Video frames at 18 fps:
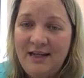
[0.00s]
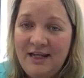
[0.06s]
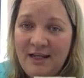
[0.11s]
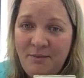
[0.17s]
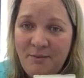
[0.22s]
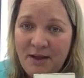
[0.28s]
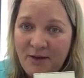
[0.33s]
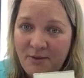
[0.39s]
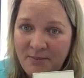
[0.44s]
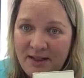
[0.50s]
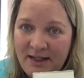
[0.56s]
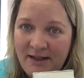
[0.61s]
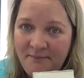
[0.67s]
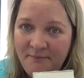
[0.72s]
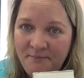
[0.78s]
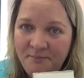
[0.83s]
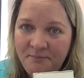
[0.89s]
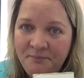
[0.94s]
email
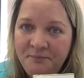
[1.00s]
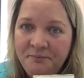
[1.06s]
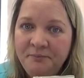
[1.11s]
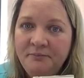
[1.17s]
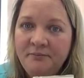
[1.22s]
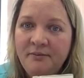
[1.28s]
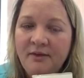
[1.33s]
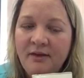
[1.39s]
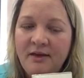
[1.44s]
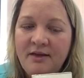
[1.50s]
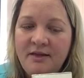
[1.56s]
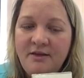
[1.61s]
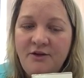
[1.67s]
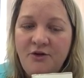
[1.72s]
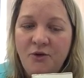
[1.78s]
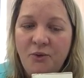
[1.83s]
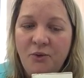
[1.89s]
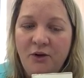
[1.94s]
me
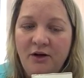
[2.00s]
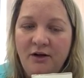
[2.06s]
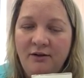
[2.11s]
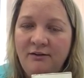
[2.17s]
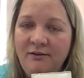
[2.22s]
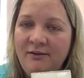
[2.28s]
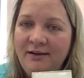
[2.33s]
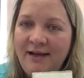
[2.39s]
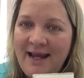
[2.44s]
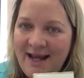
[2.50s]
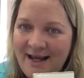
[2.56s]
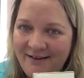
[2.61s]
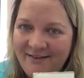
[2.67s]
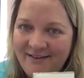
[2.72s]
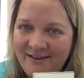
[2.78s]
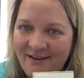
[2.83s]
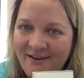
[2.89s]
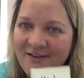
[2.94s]
your
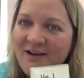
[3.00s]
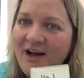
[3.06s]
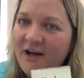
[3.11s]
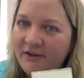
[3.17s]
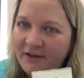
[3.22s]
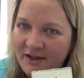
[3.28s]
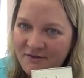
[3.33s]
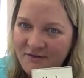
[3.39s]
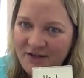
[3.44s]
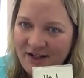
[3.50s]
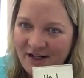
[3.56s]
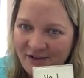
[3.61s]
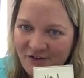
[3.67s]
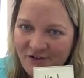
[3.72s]
answer, I'll give you an